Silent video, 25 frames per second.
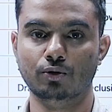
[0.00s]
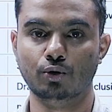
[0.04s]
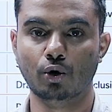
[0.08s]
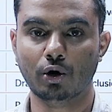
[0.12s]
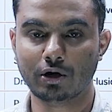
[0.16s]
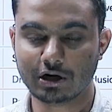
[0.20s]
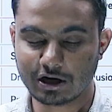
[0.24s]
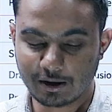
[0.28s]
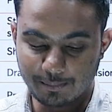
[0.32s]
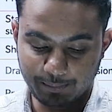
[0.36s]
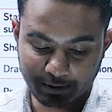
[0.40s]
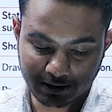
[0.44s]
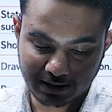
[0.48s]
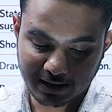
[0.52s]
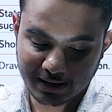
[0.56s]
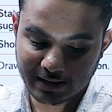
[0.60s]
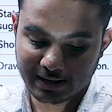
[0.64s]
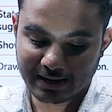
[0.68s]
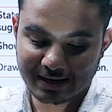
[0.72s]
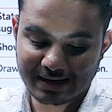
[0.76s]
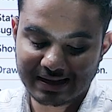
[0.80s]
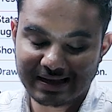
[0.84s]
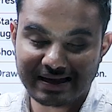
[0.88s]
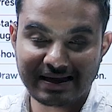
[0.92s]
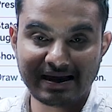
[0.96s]
Don't keep it
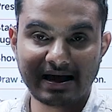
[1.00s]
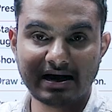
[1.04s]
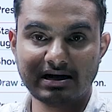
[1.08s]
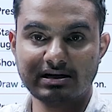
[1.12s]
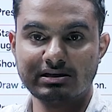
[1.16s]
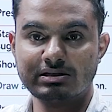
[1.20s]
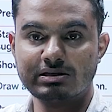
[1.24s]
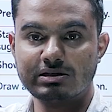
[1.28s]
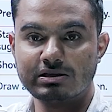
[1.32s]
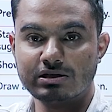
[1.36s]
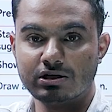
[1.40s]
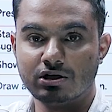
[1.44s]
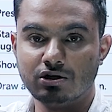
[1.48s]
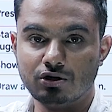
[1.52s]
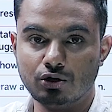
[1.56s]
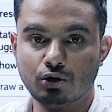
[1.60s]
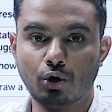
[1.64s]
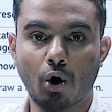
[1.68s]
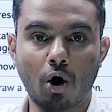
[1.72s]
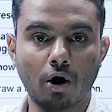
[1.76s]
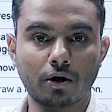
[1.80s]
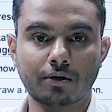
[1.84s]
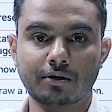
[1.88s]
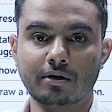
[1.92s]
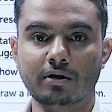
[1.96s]
like EX
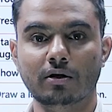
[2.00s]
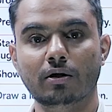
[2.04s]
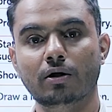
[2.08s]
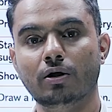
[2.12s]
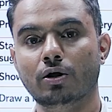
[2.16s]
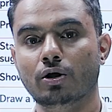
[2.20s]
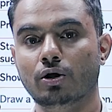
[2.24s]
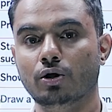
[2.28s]
dot.